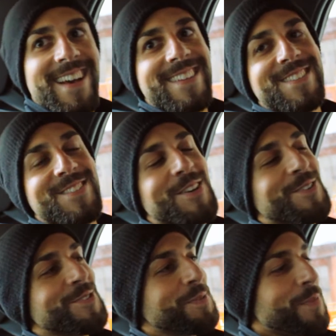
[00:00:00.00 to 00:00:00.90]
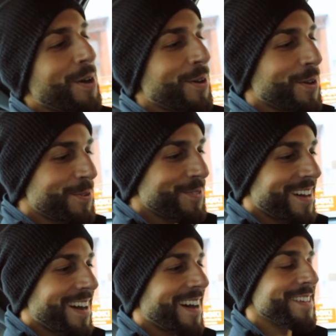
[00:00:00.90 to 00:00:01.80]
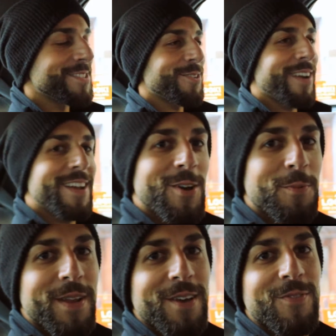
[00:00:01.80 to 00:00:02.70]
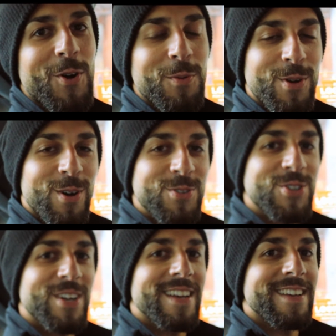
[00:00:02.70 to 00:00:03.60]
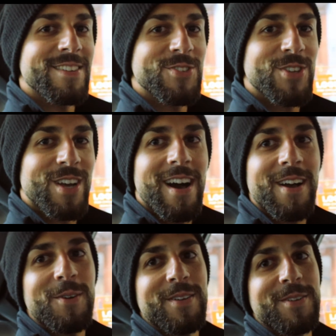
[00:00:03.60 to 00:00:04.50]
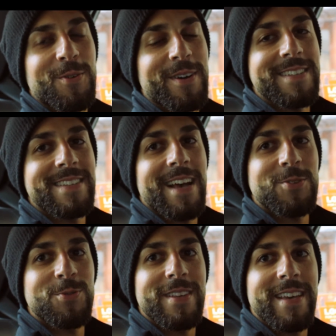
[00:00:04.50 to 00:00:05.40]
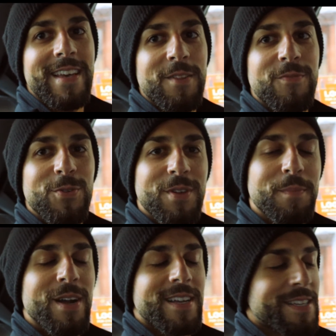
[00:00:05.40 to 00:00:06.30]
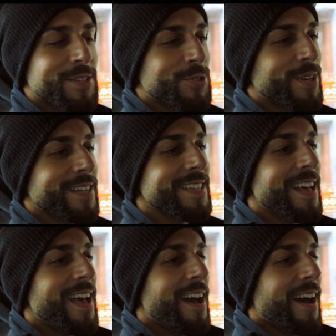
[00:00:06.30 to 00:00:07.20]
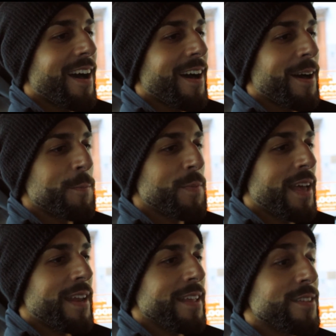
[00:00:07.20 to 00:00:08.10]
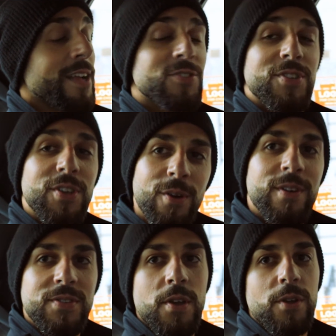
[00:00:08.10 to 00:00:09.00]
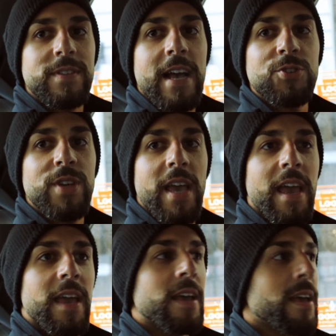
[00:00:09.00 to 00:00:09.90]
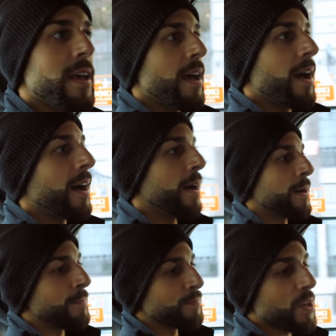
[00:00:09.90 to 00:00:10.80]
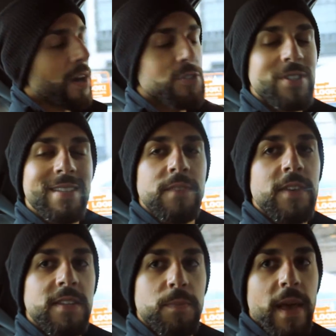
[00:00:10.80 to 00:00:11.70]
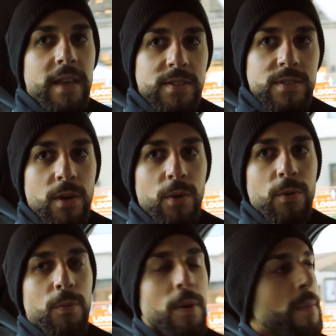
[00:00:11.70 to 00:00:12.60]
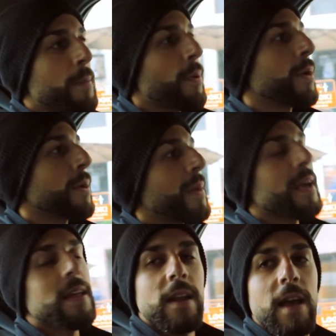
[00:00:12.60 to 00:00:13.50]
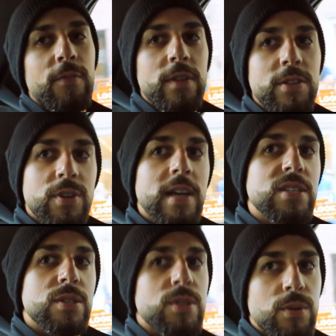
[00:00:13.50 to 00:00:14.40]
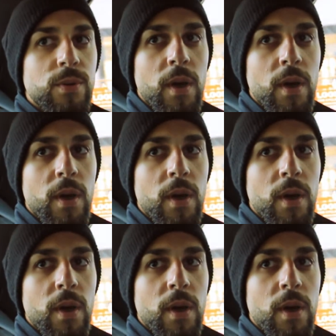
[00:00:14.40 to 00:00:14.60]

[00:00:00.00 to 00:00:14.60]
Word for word: Yes. So tomorrow uh, is the grand opening of O M Culture in Chicago, Illinois. It's actually in the Fulton Market District, um, and it's not just a yoga studio. It's actually a um, conscious living space. So what my partner Megan and I really tried to do